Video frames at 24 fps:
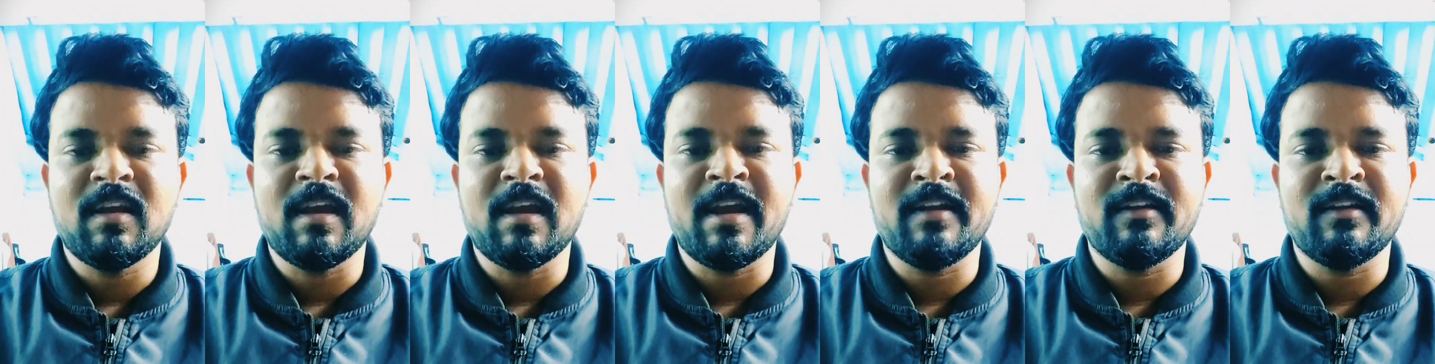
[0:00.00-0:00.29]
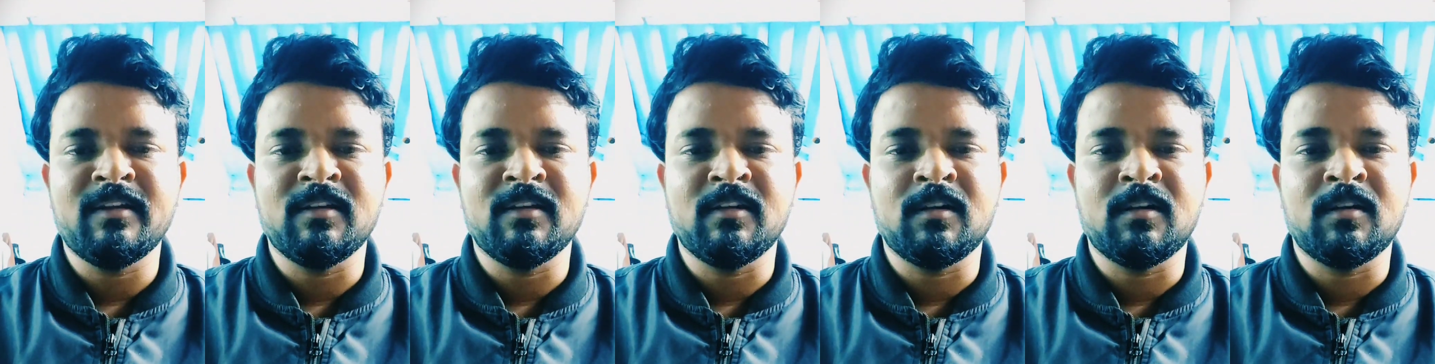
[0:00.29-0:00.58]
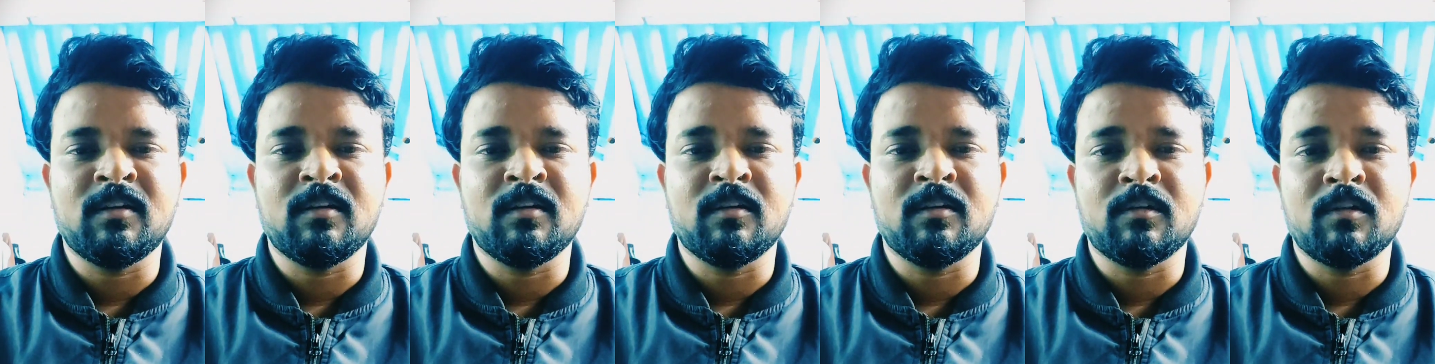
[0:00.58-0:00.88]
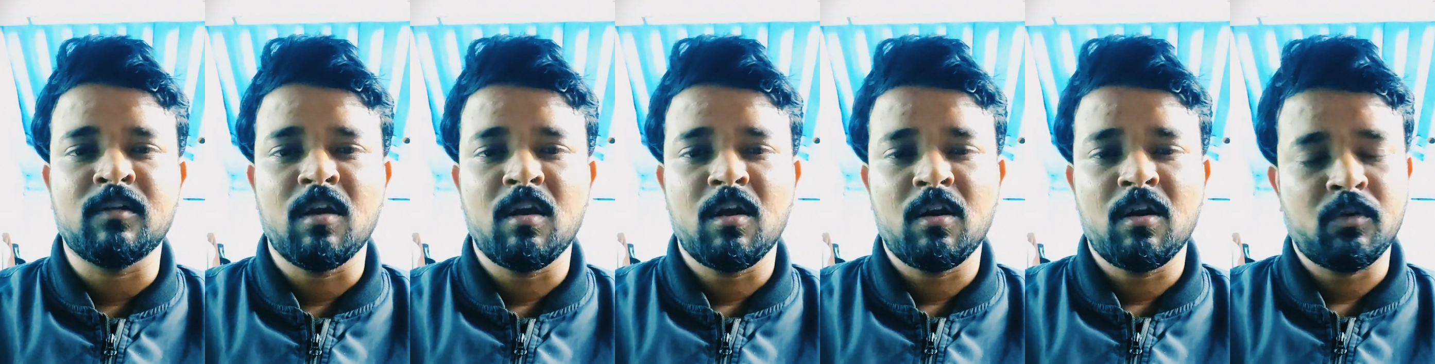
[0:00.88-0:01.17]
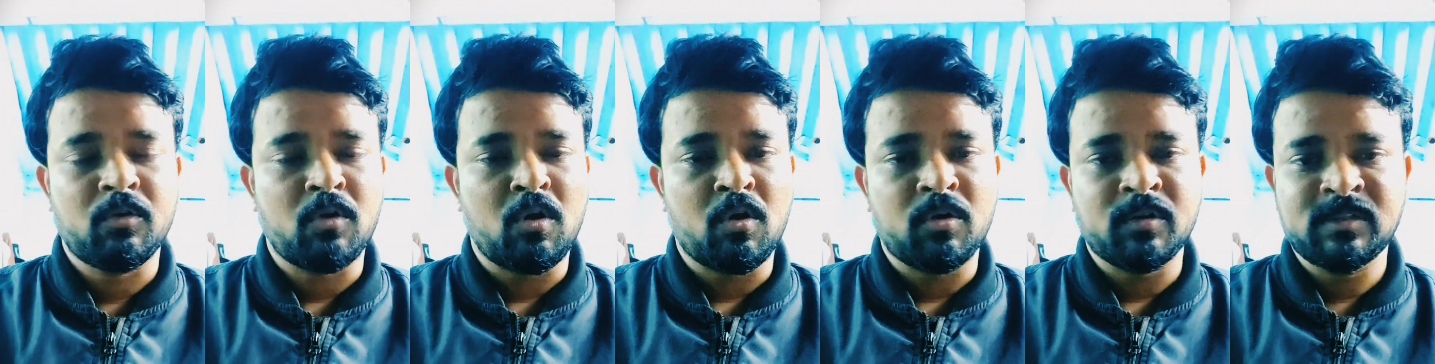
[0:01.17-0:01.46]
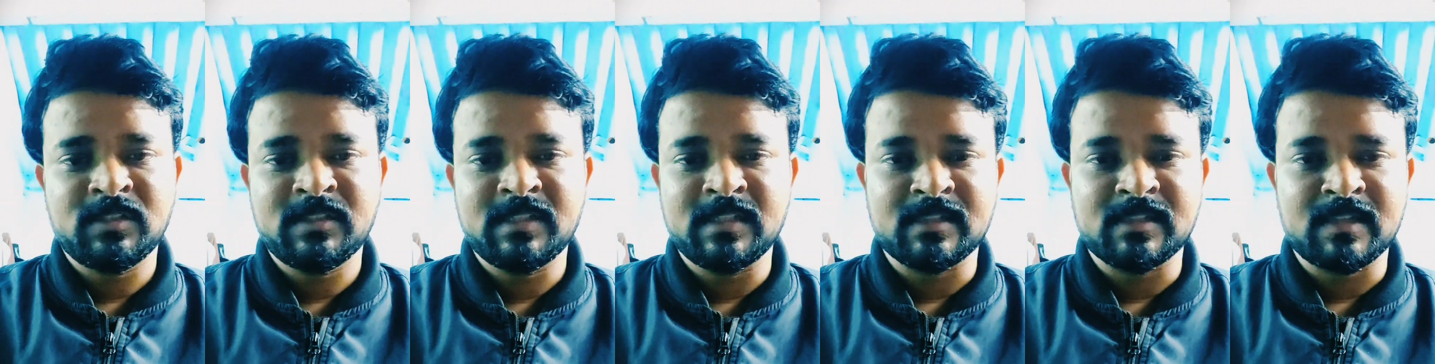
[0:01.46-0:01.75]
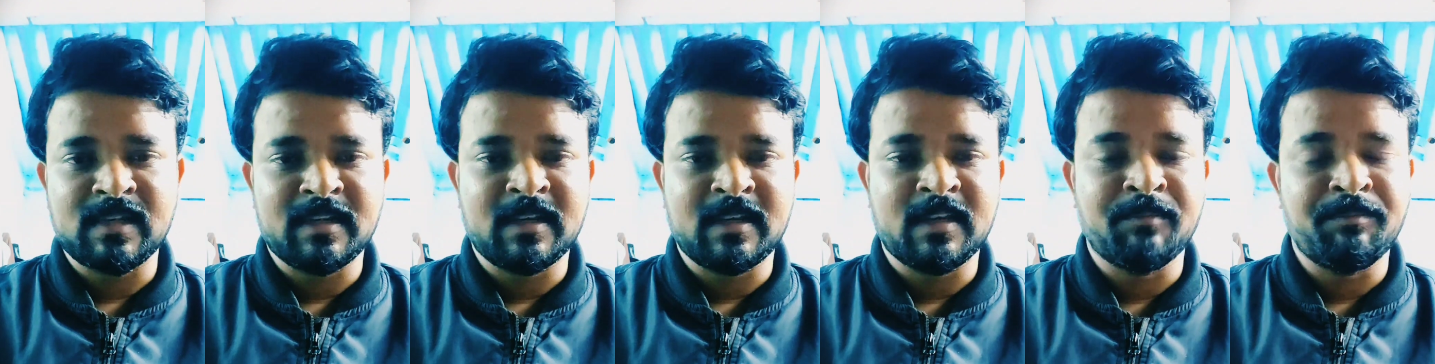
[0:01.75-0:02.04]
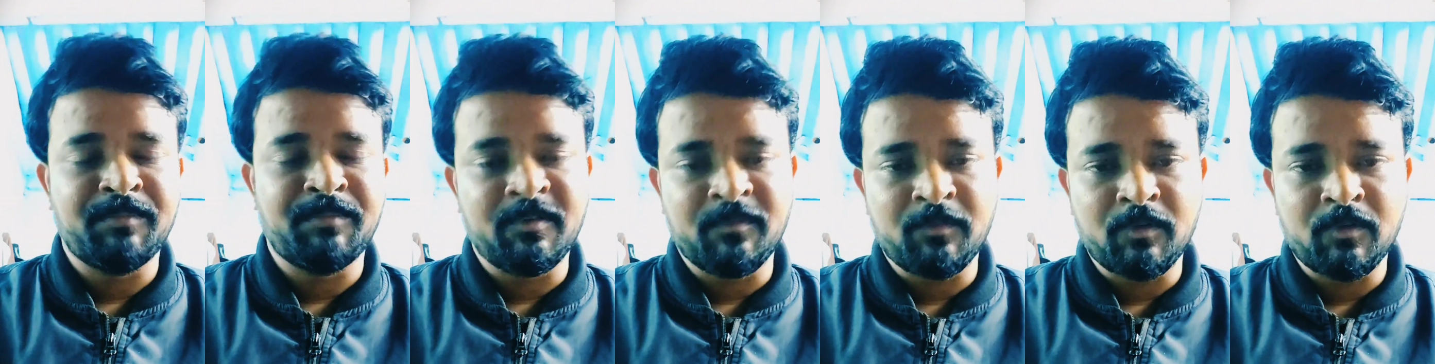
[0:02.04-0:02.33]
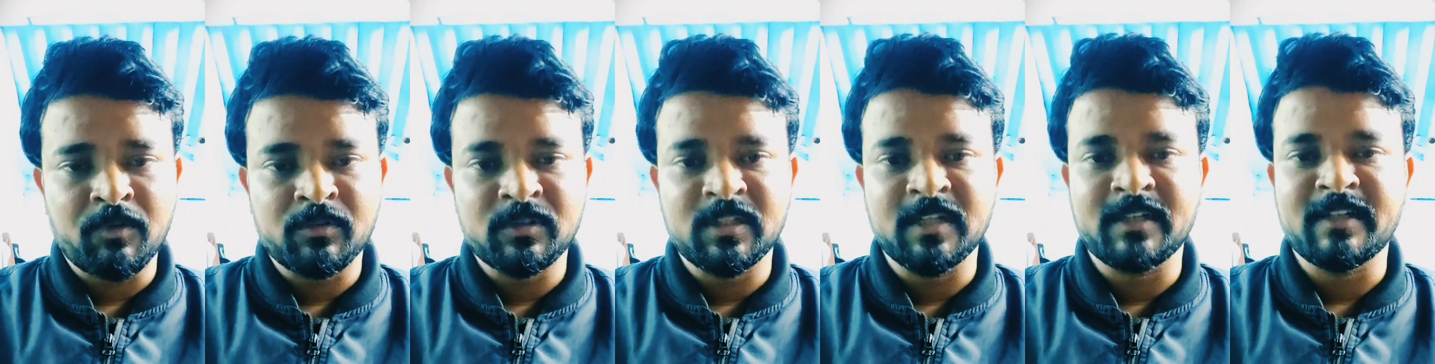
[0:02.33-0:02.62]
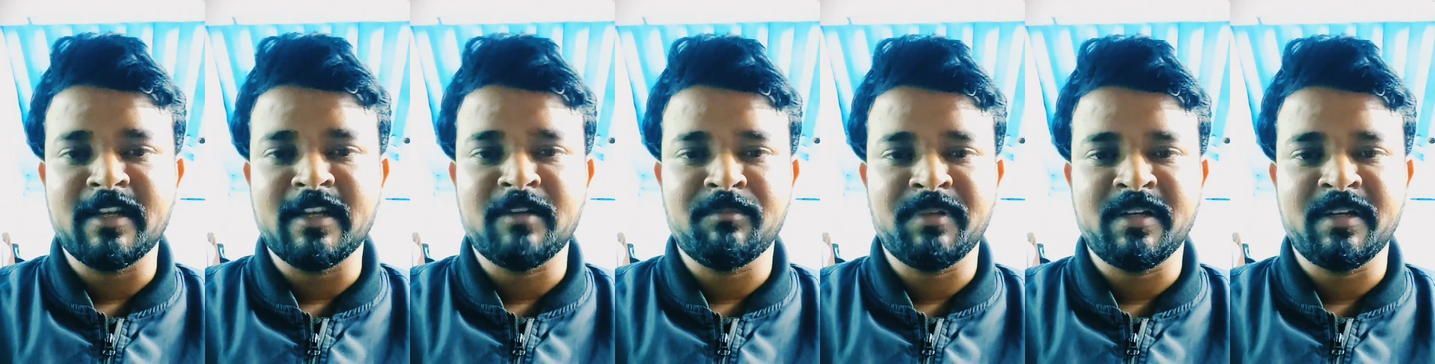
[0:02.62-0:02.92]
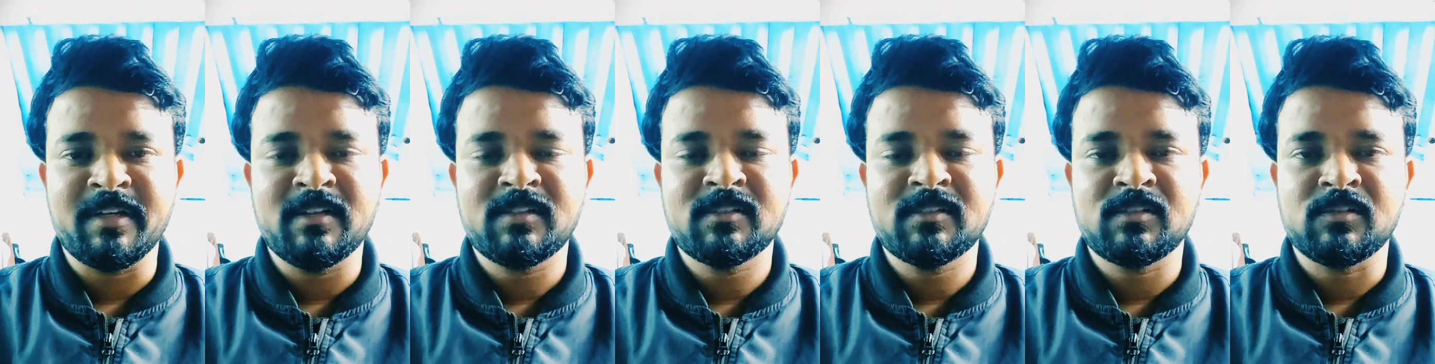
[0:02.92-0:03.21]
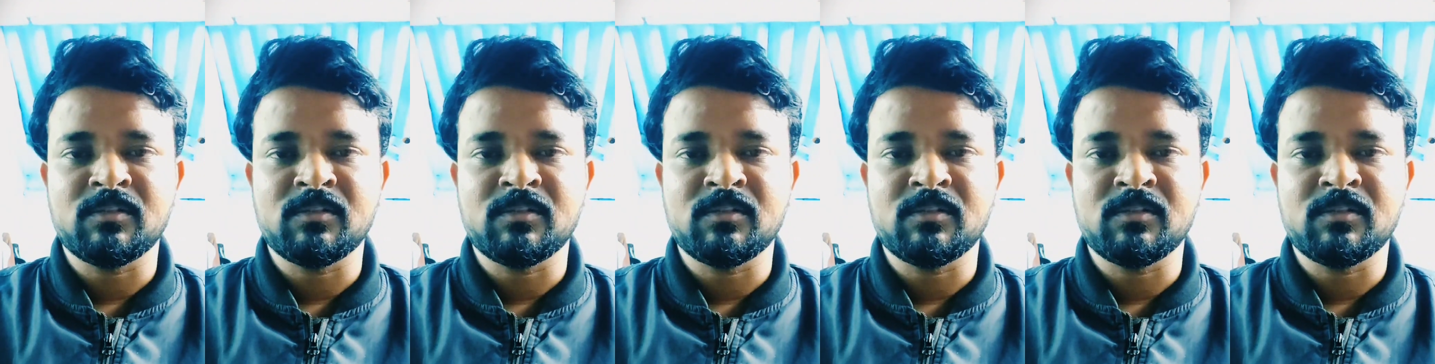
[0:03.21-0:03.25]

and not just like before the 10 minutes.